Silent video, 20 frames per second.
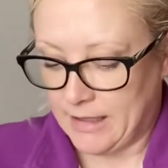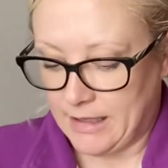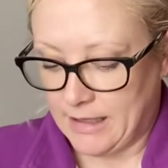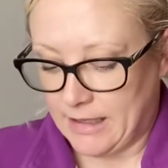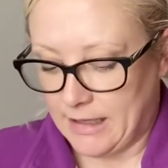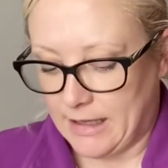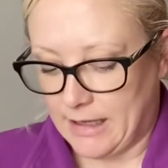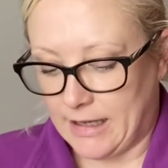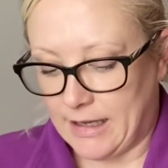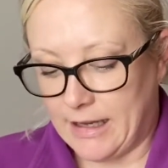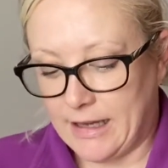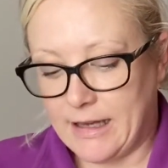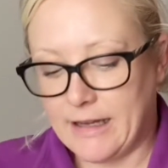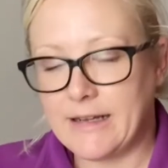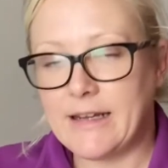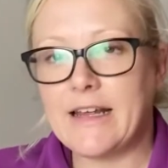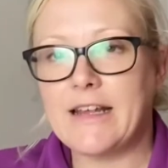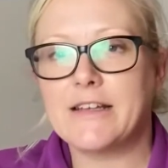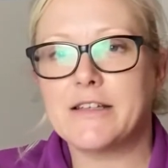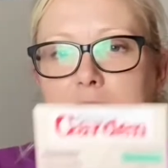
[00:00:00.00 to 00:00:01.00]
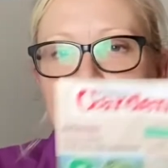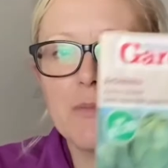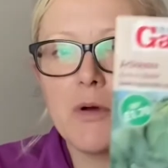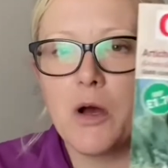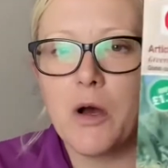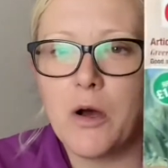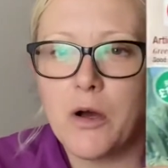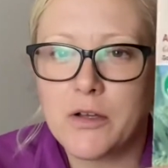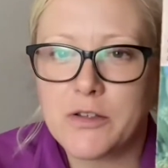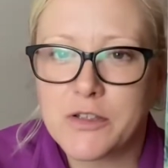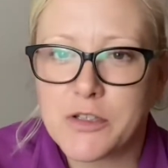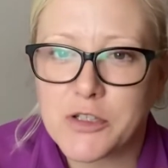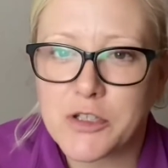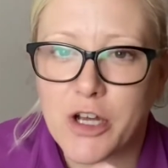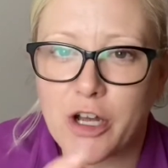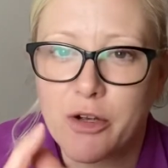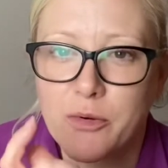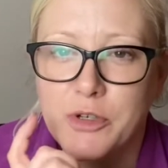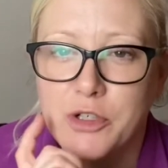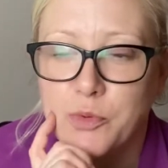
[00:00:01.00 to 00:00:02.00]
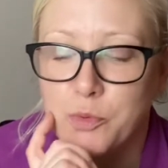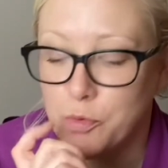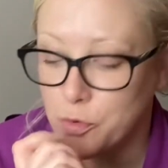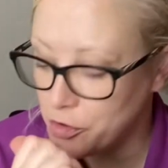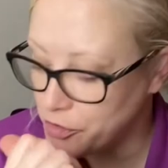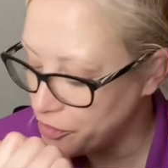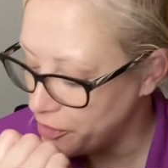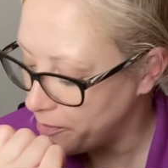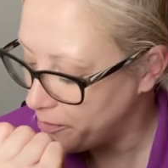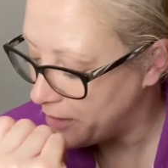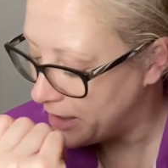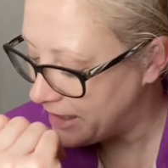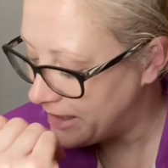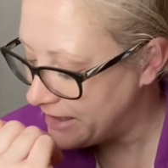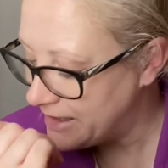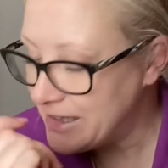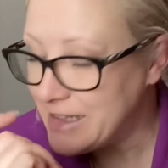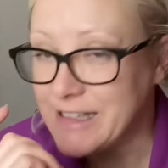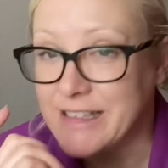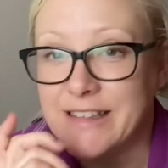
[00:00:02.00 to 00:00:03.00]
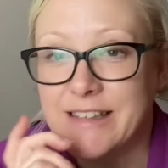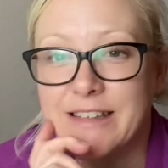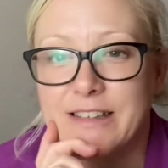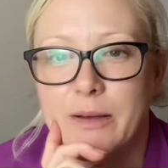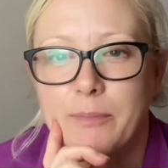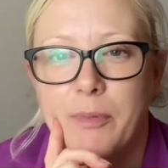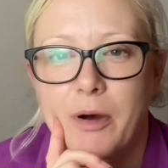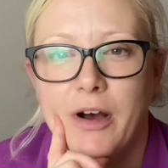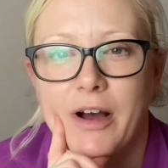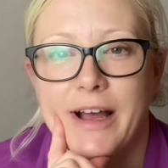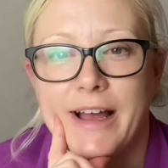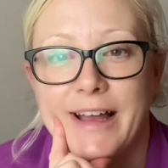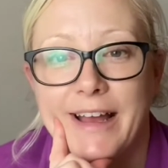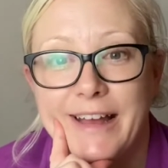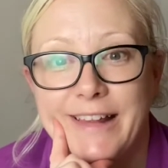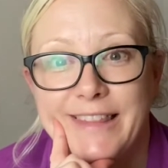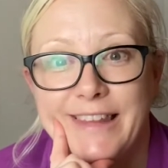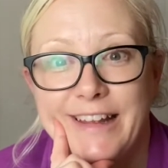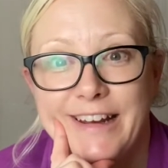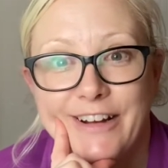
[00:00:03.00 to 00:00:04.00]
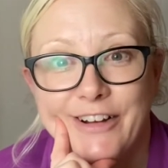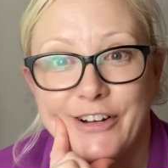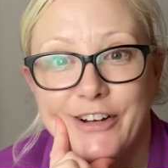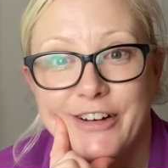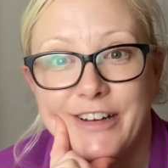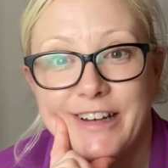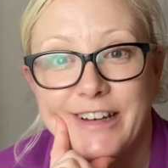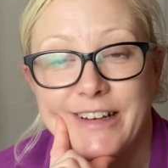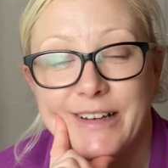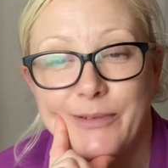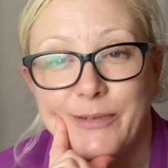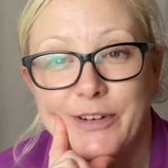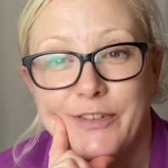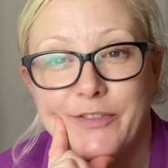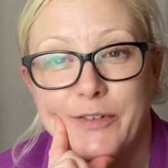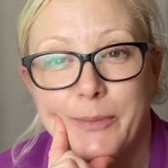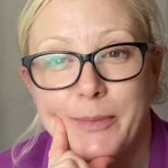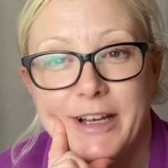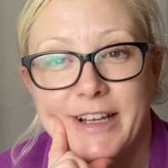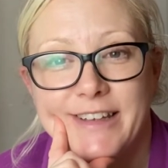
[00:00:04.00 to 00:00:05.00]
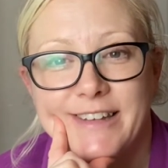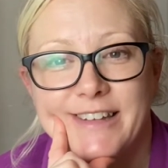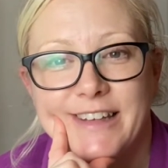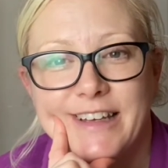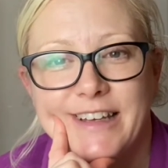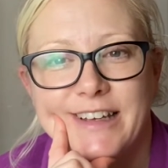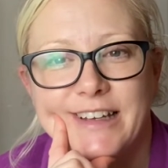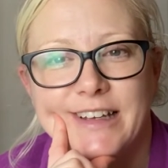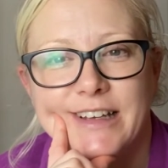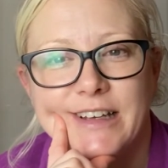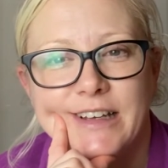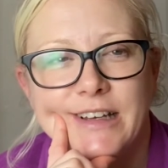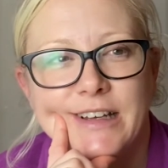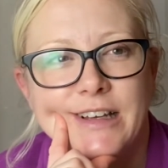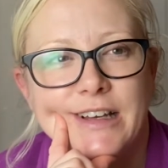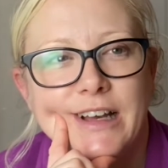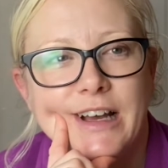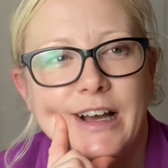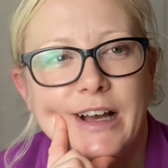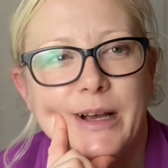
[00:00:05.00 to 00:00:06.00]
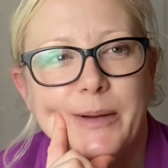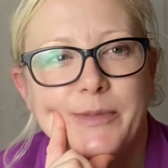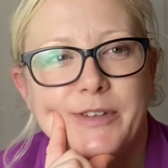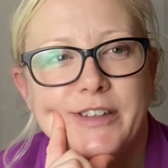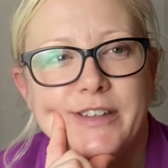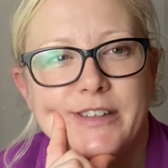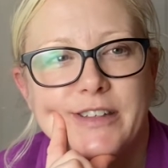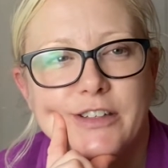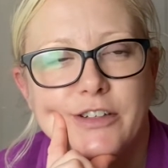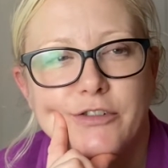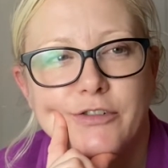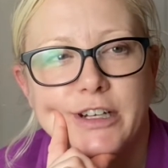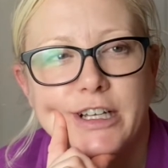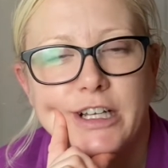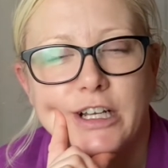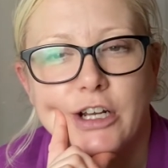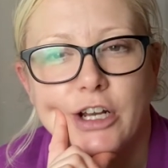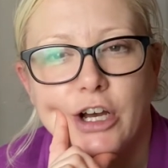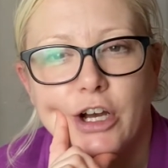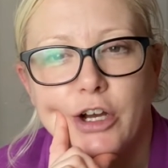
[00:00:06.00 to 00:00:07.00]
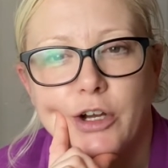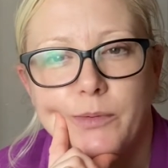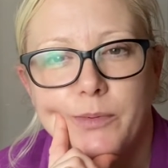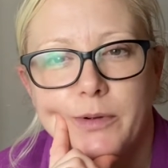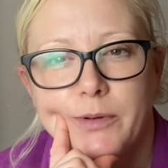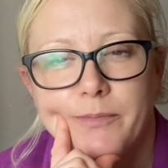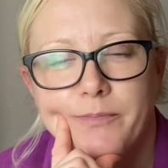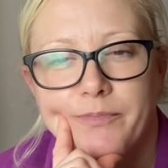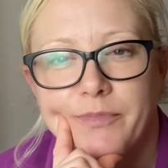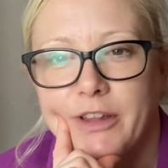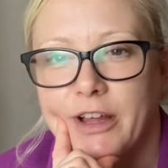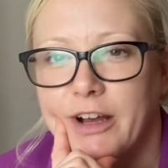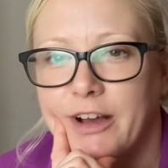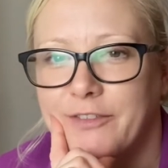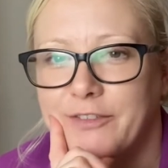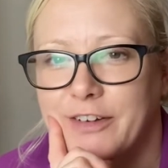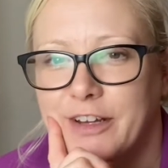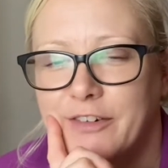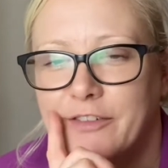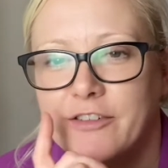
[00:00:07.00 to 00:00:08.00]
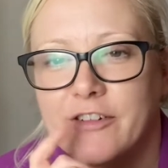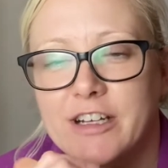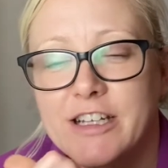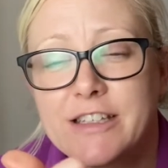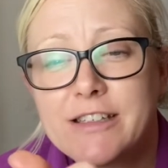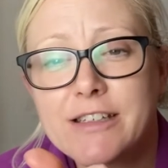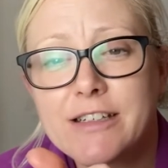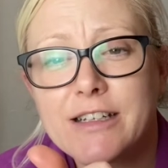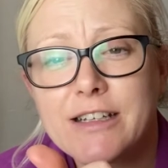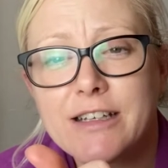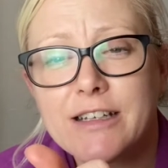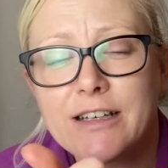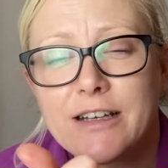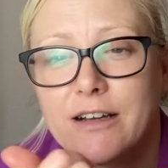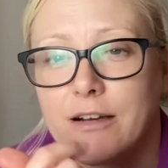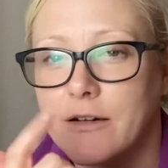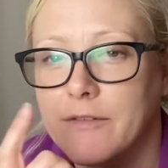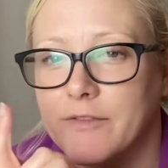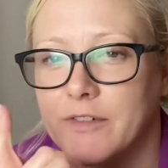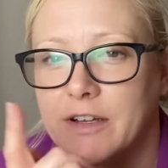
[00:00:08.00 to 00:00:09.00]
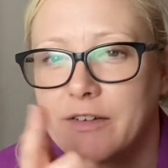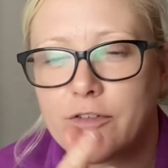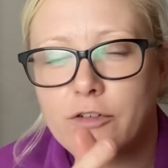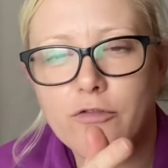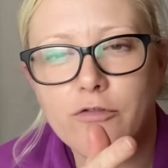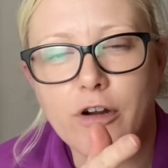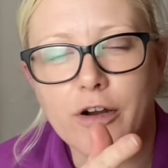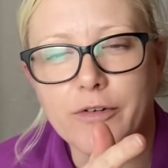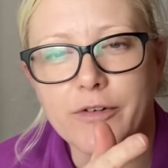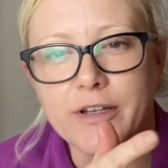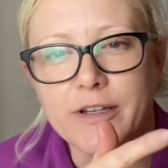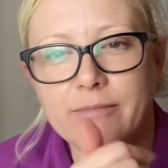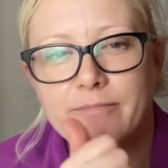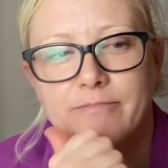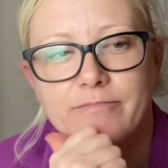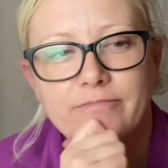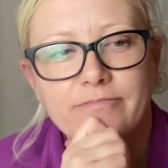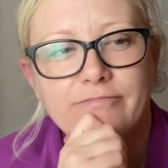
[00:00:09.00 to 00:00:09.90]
And then some artichoke, which was on my list to buy, and then I got it with the magazine. So this is Green Globe. I've never eaten it, I've never grown it.